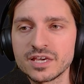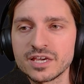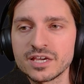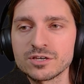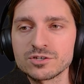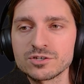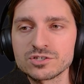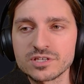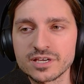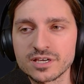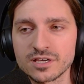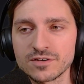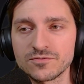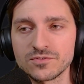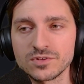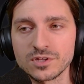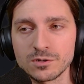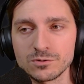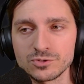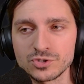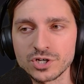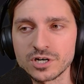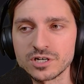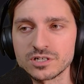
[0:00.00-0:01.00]
Here's like a
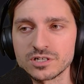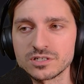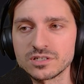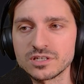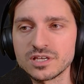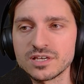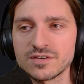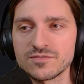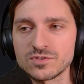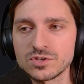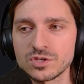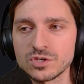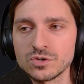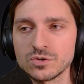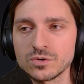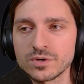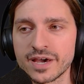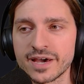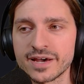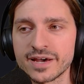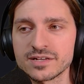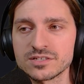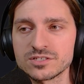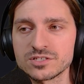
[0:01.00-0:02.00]
flowchart if
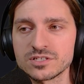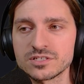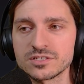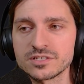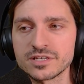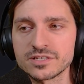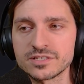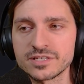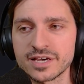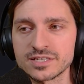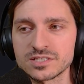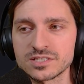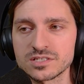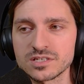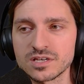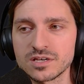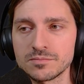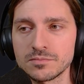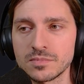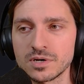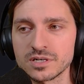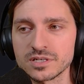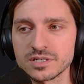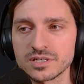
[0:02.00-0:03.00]
you had to test
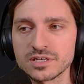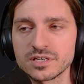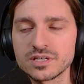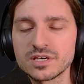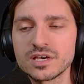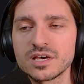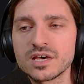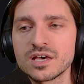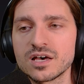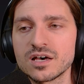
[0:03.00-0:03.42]
a monk.